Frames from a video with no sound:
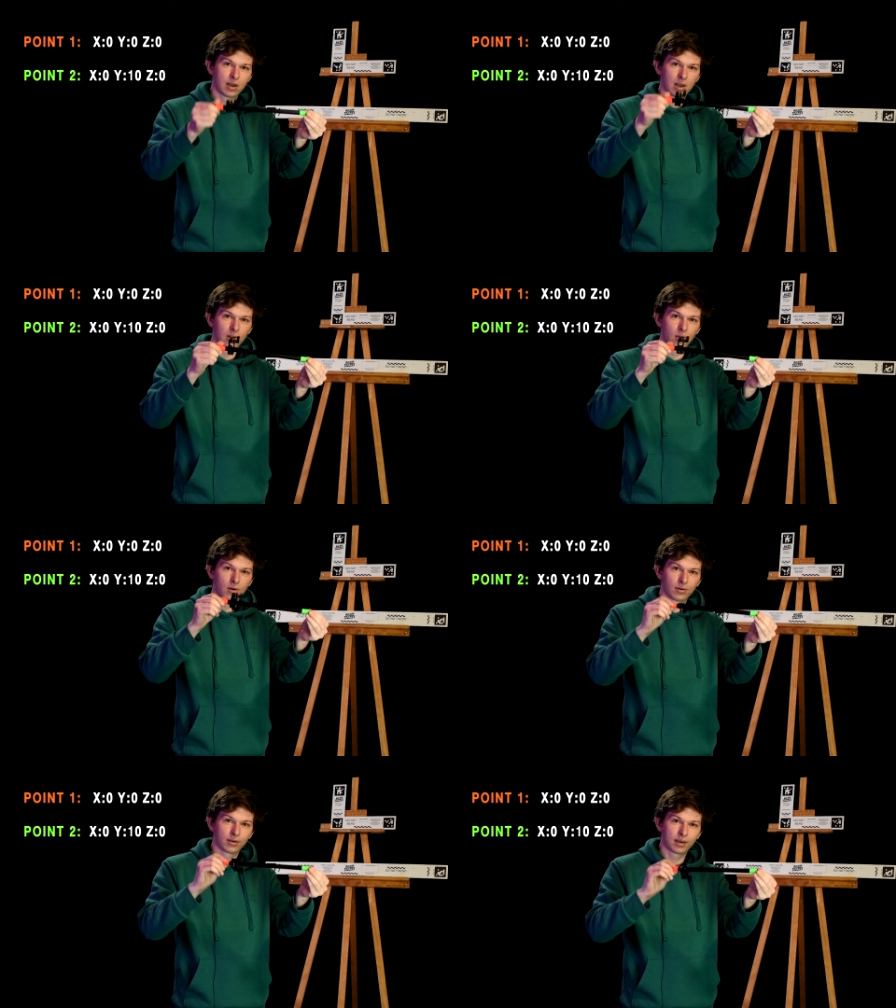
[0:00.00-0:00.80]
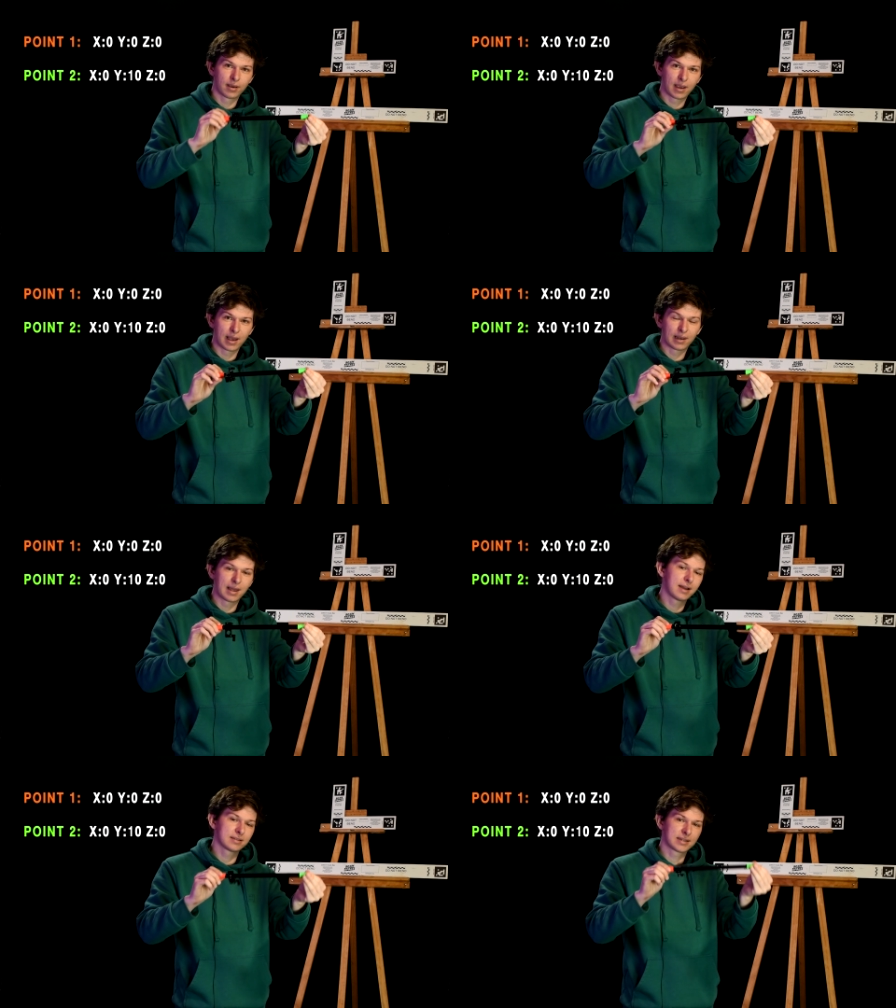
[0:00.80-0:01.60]
along our
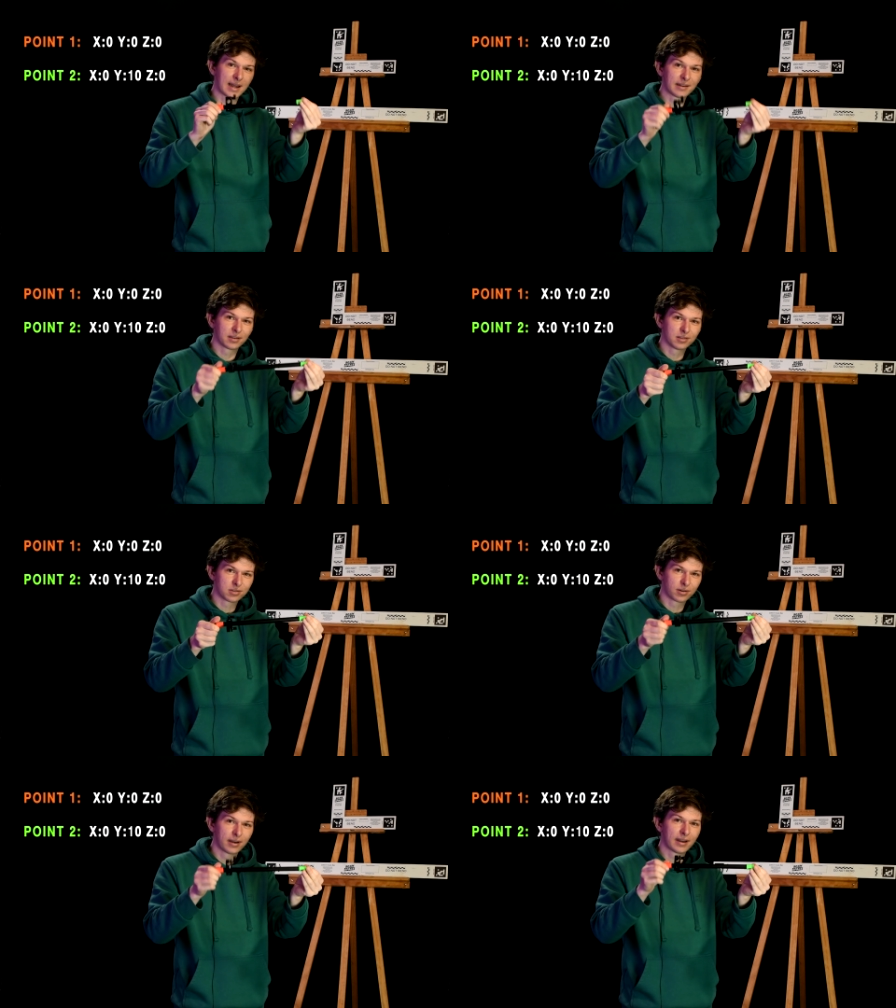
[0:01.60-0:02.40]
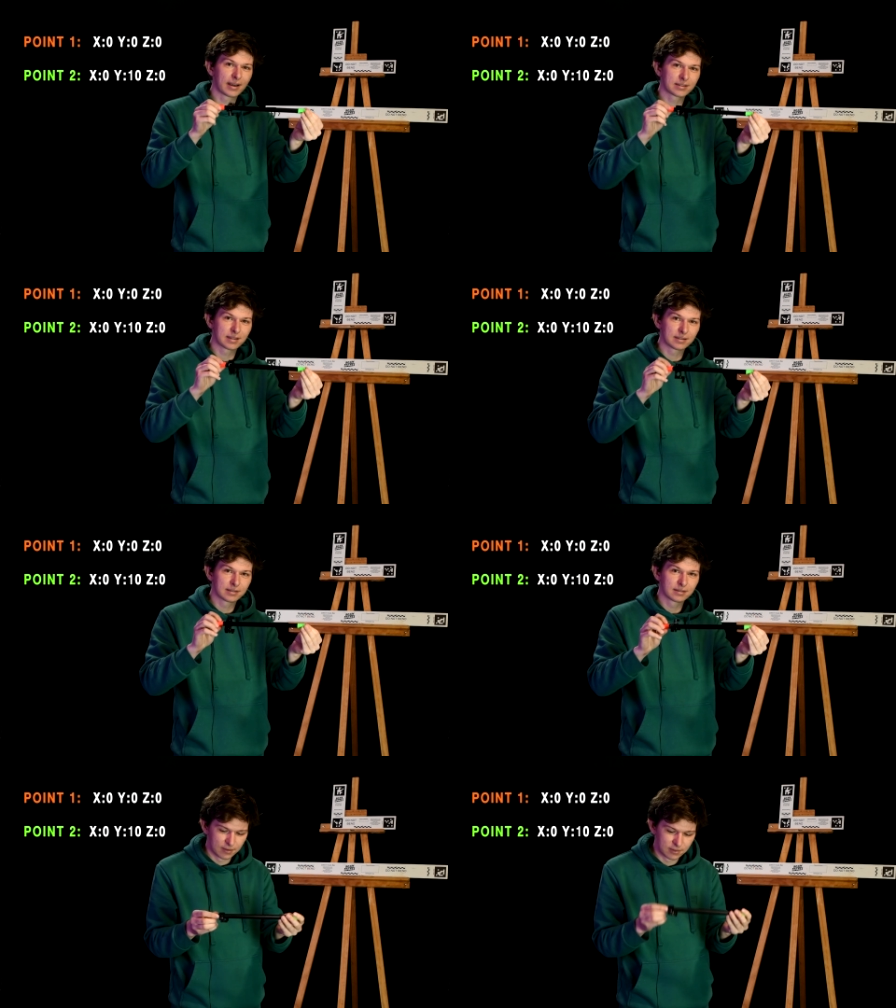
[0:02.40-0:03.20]
last unconstrained axis.